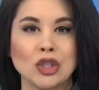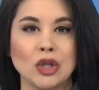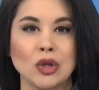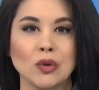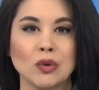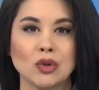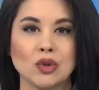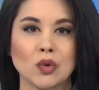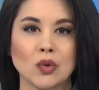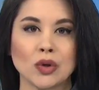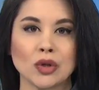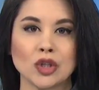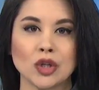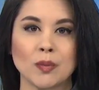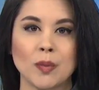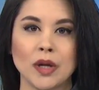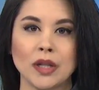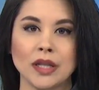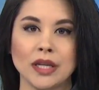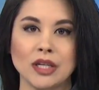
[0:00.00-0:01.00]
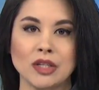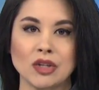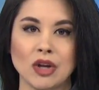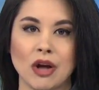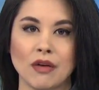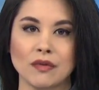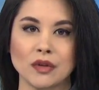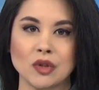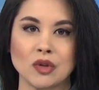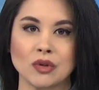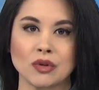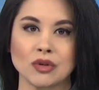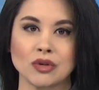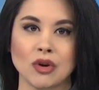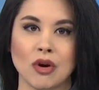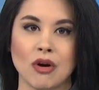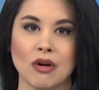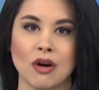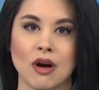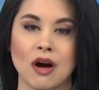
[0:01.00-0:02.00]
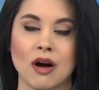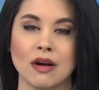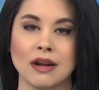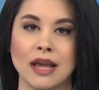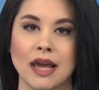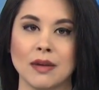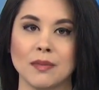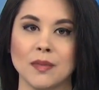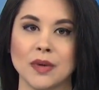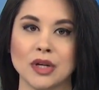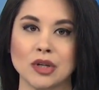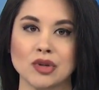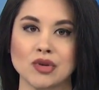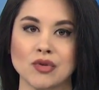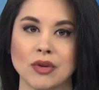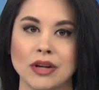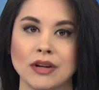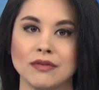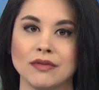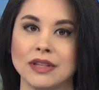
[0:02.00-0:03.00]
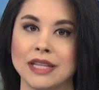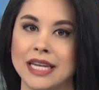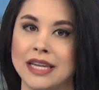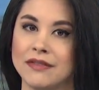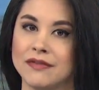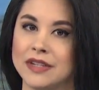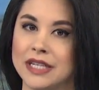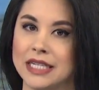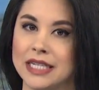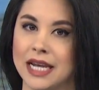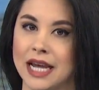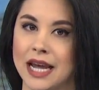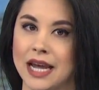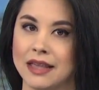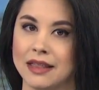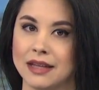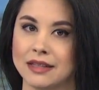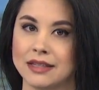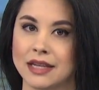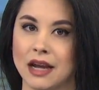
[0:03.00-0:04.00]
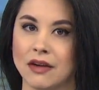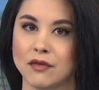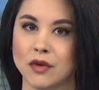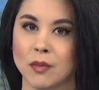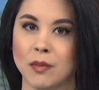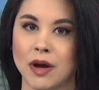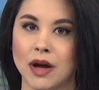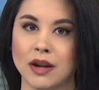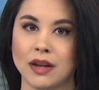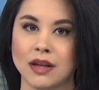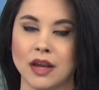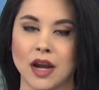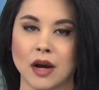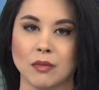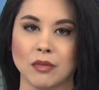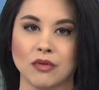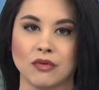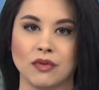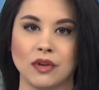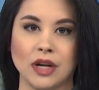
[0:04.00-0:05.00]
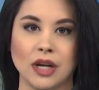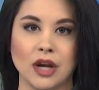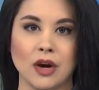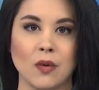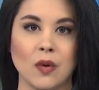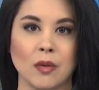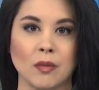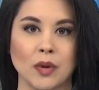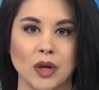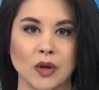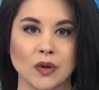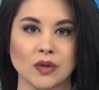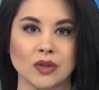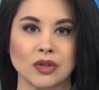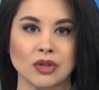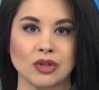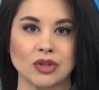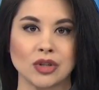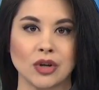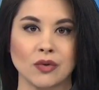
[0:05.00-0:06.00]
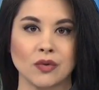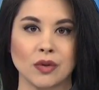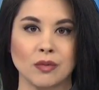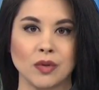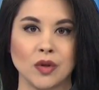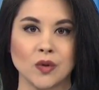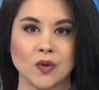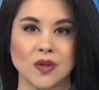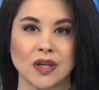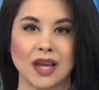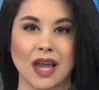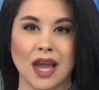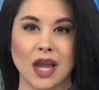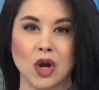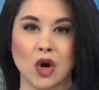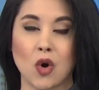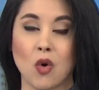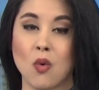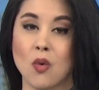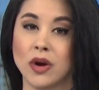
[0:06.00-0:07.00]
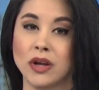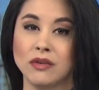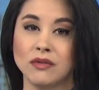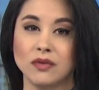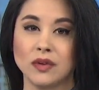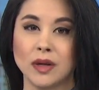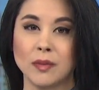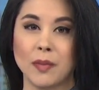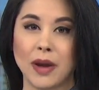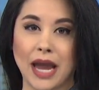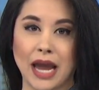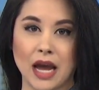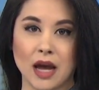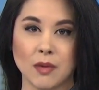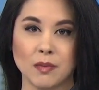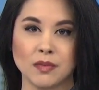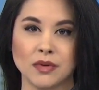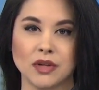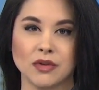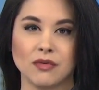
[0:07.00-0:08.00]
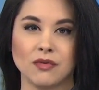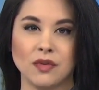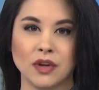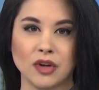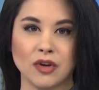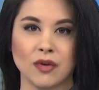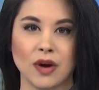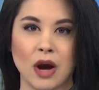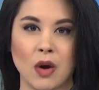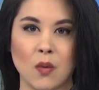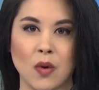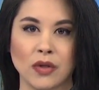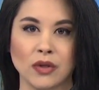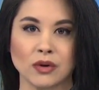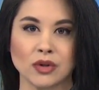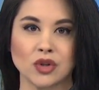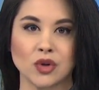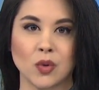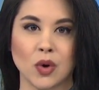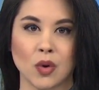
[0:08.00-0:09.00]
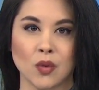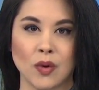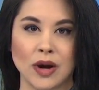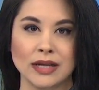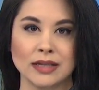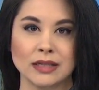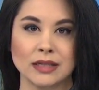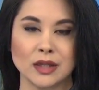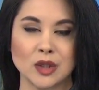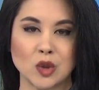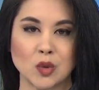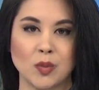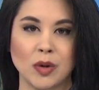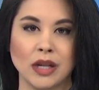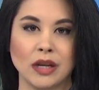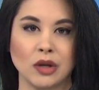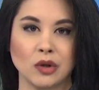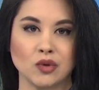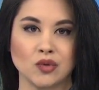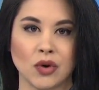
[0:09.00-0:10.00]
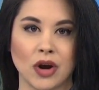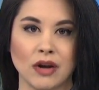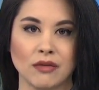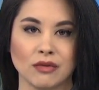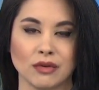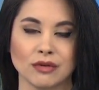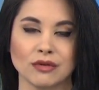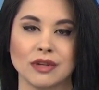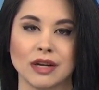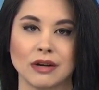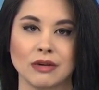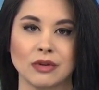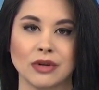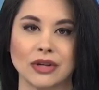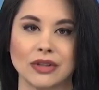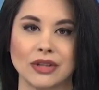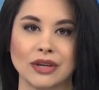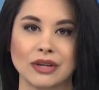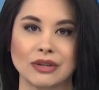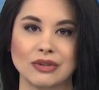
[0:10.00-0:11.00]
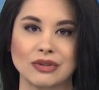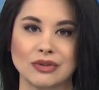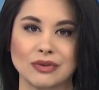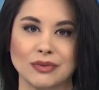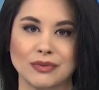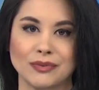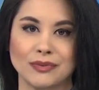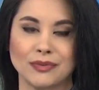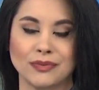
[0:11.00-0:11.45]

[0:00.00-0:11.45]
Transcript: Two Georgia police officers are on administrative leave today. That's after body camera video appears to show them using a coin flip app to figure out whether to arrest a speeding driver. Take a look at this.